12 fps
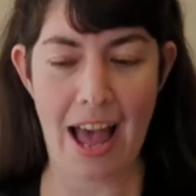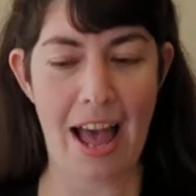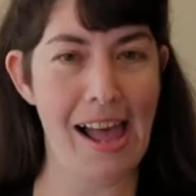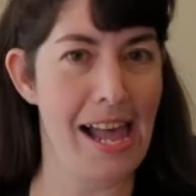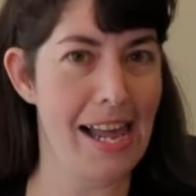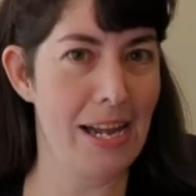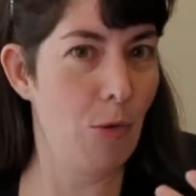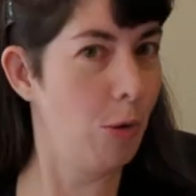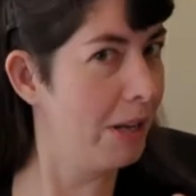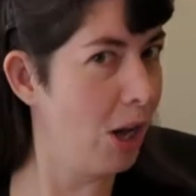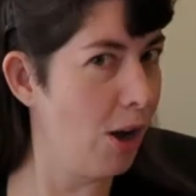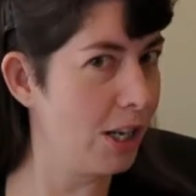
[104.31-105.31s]
I will
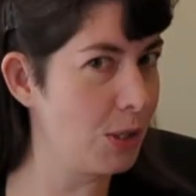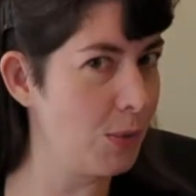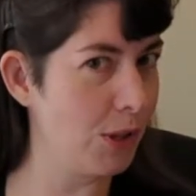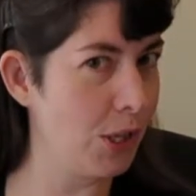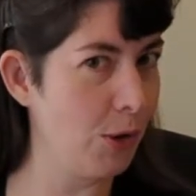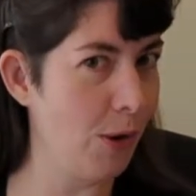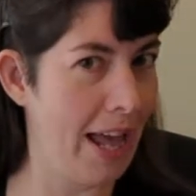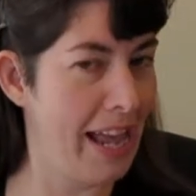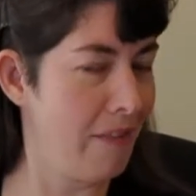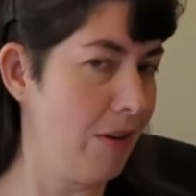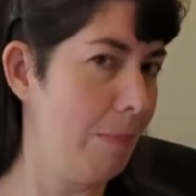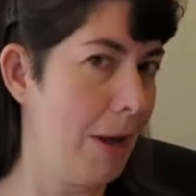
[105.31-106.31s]
be honest with you, I
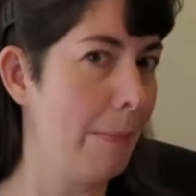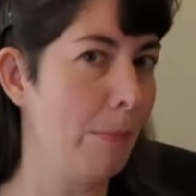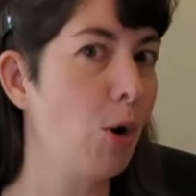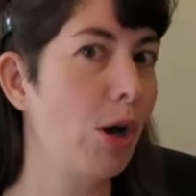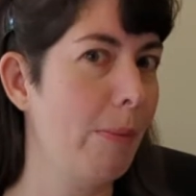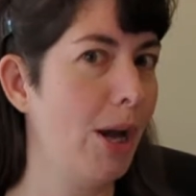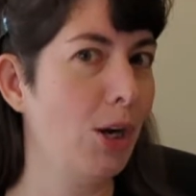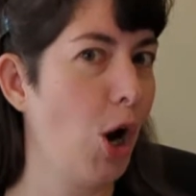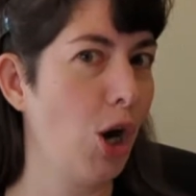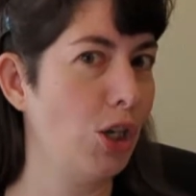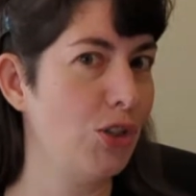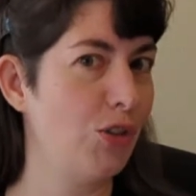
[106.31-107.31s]
haven't bought Pokemon
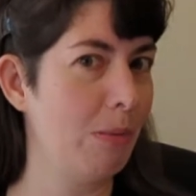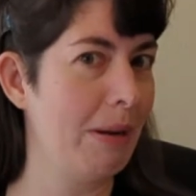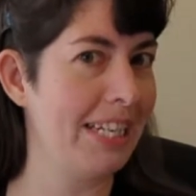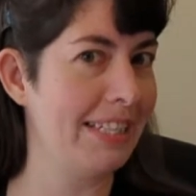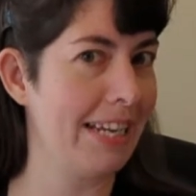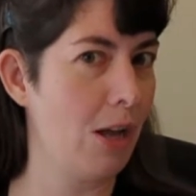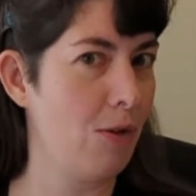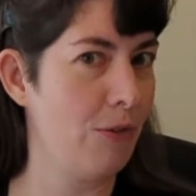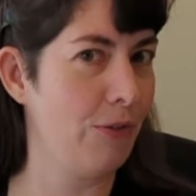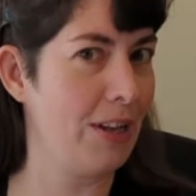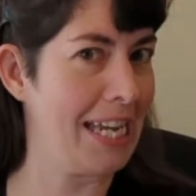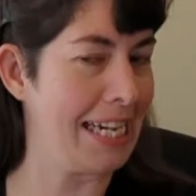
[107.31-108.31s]
cards for
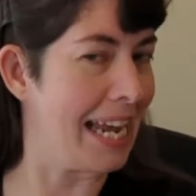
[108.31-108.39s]
myself in